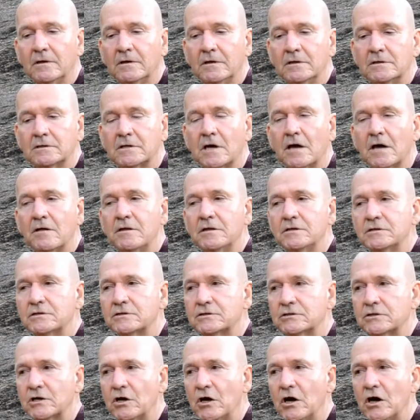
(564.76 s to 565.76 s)
so this
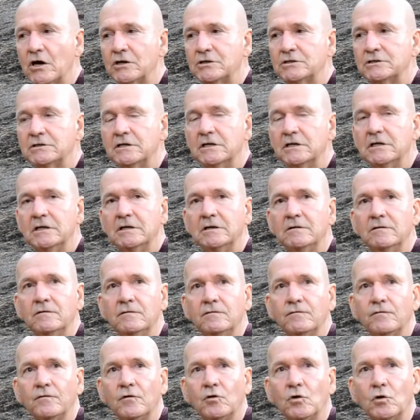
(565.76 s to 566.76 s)
searching
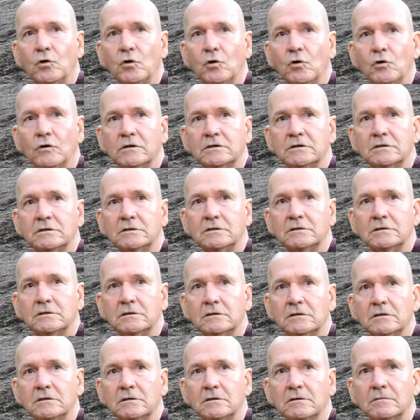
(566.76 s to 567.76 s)
for
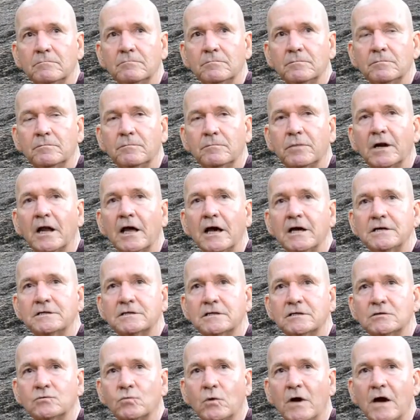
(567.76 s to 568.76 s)

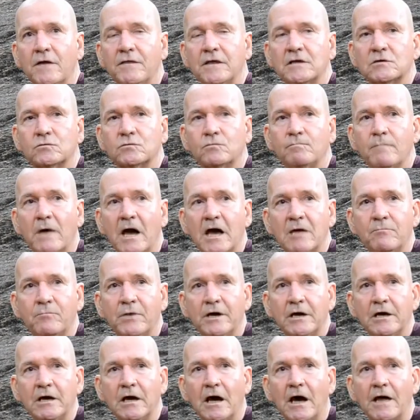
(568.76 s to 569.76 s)
places where this may
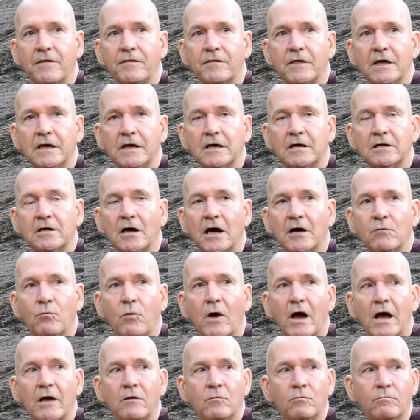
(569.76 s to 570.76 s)
be, I think, and I
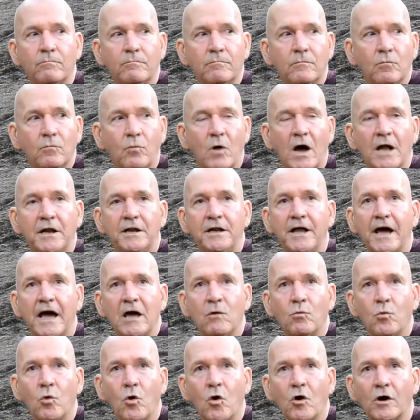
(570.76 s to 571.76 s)
may one day
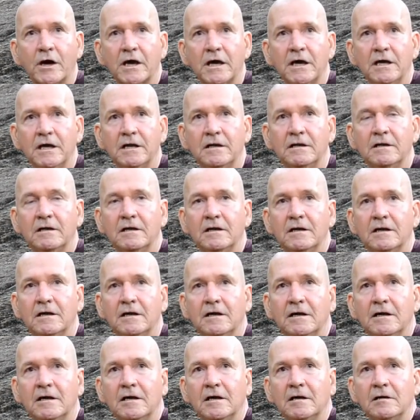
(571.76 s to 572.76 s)
walk in.
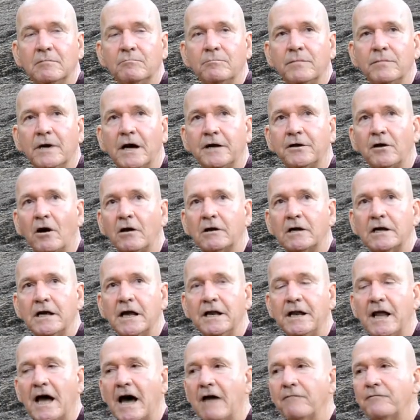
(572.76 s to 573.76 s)
But oddly
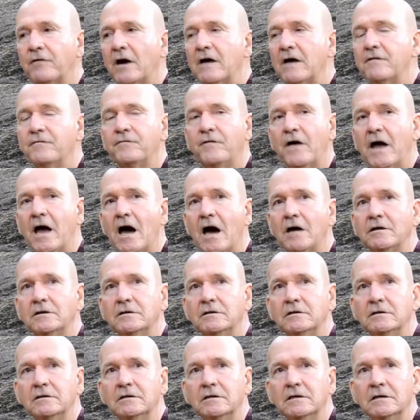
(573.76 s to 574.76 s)
enough, I found
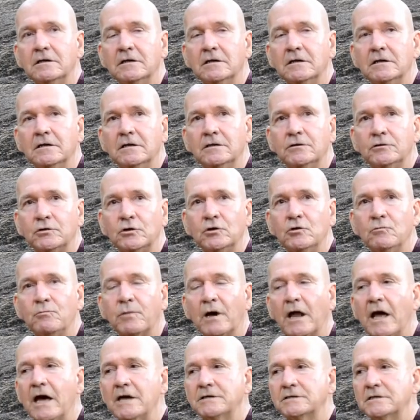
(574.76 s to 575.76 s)
two
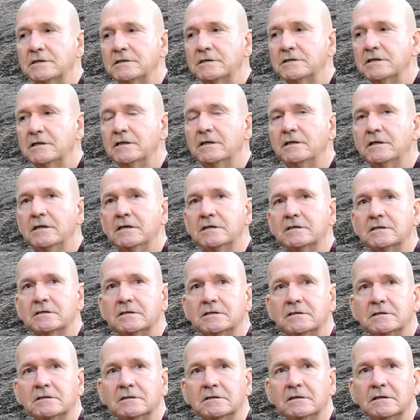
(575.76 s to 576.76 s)
places in
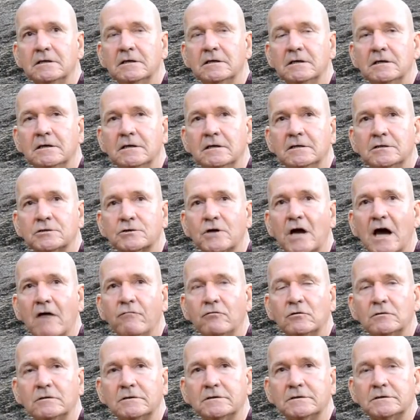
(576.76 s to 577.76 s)
this
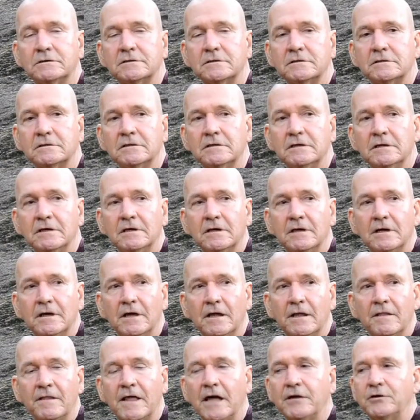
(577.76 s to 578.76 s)
travels
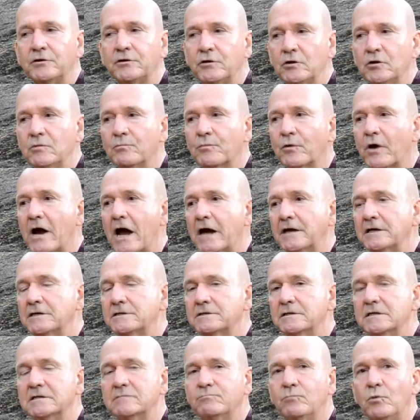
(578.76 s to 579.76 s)
that do practice
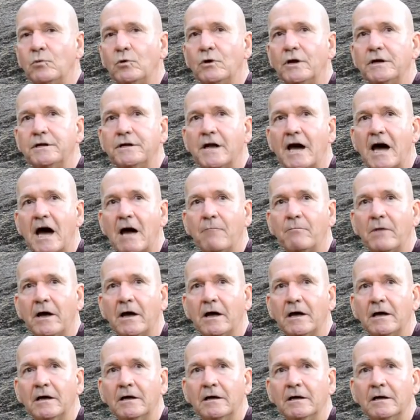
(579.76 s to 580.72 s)
this Buddha Dharma,